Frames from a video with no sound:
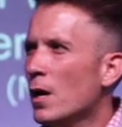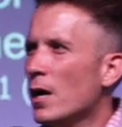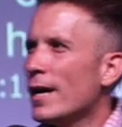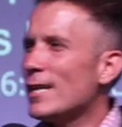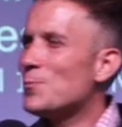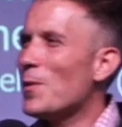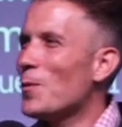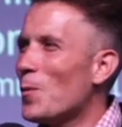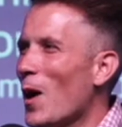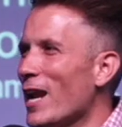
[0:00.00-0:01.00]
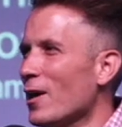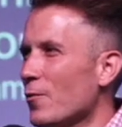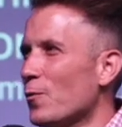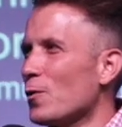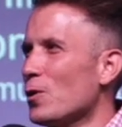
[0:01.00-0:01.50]
He's been waiting
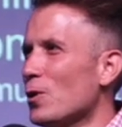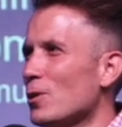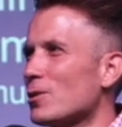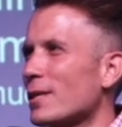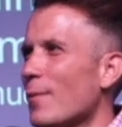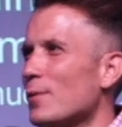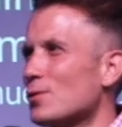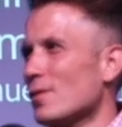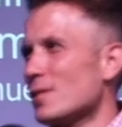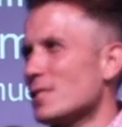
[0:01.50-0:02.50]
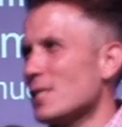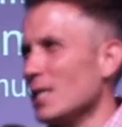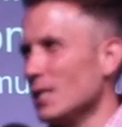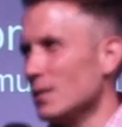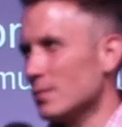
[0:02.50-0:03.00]
for you to come onto the scene.